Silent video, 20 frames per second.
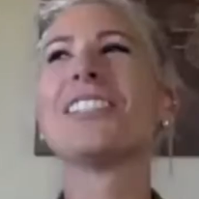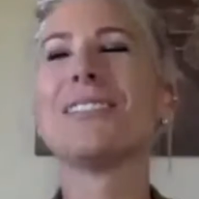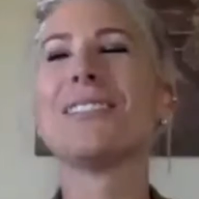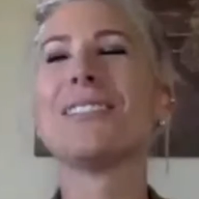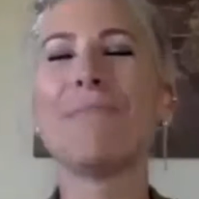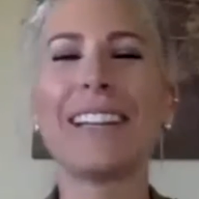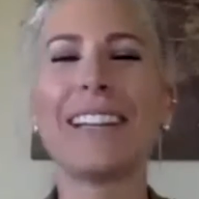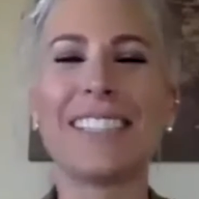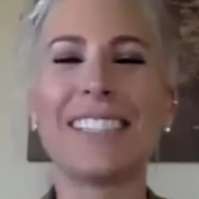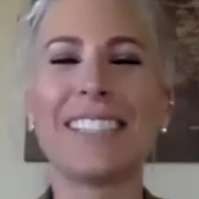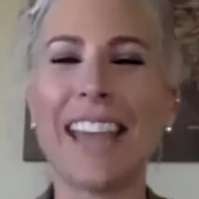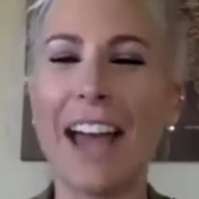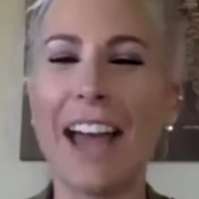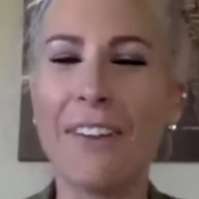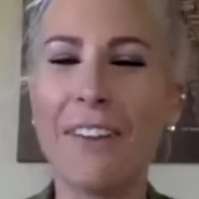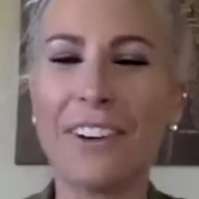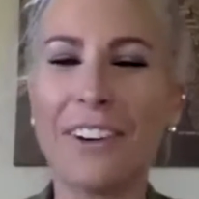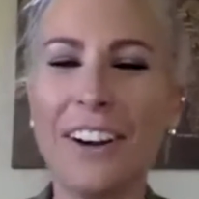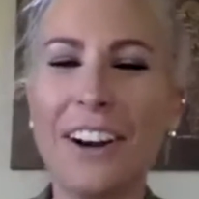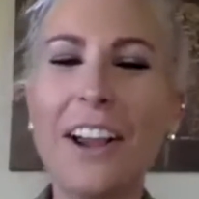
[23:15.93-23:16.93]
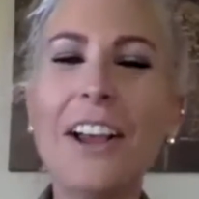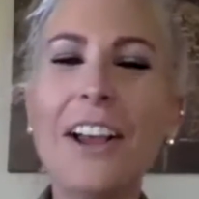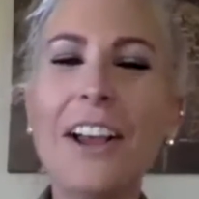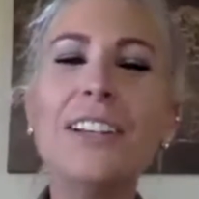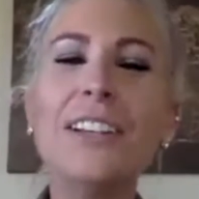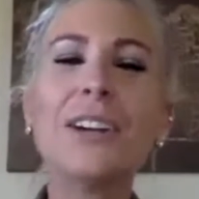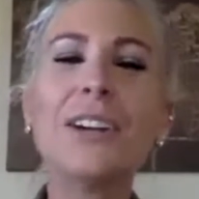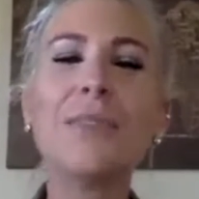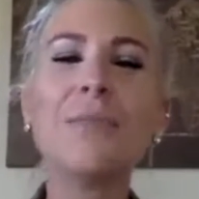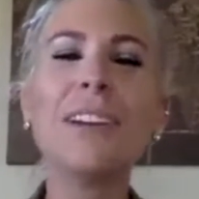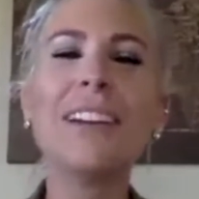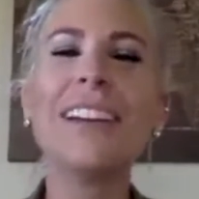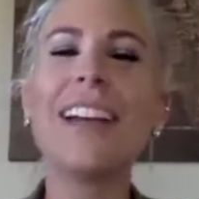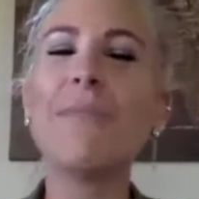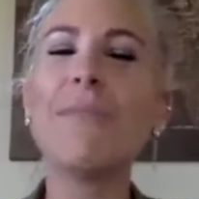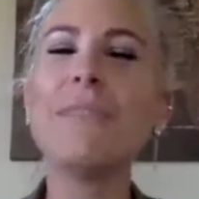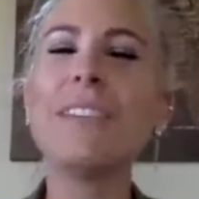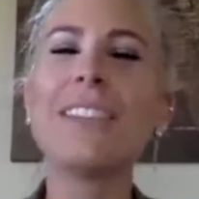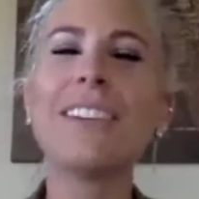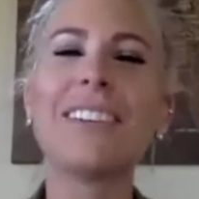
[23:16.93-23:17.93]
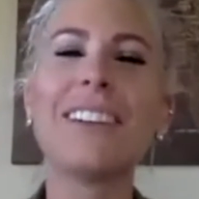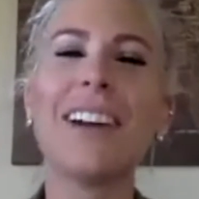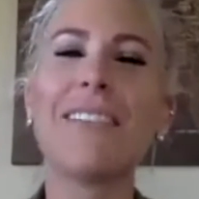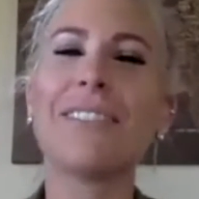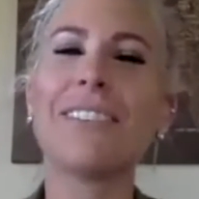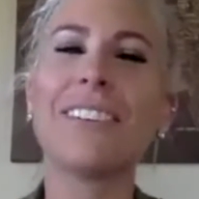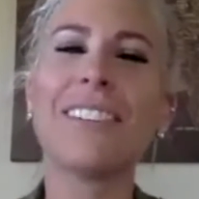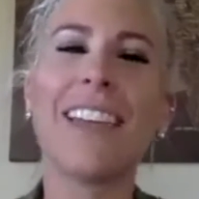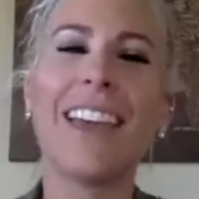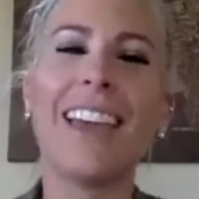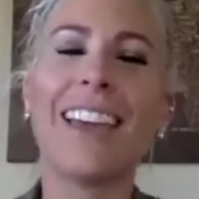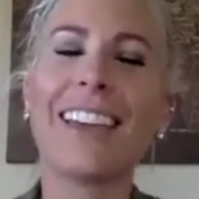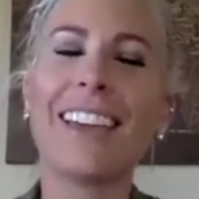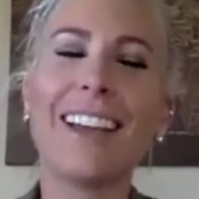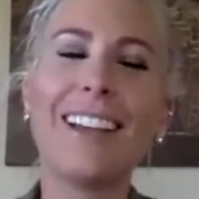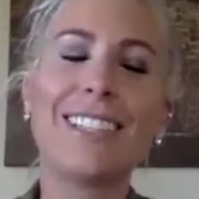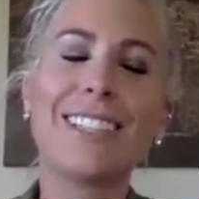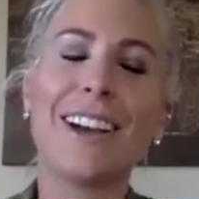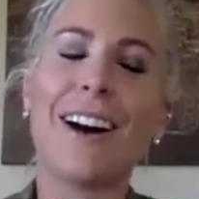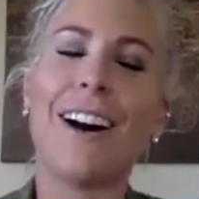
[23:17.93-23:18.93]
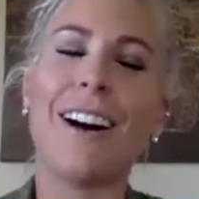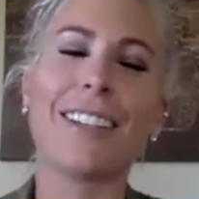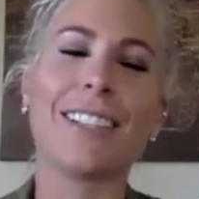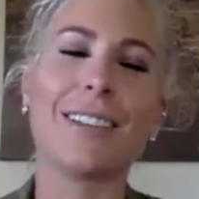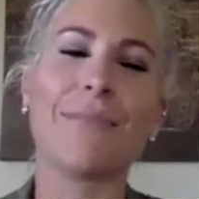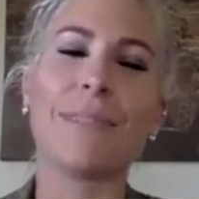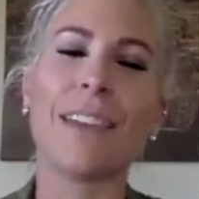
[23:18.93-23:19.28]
is the best day ever. So I mean, they're never like, it's awesome.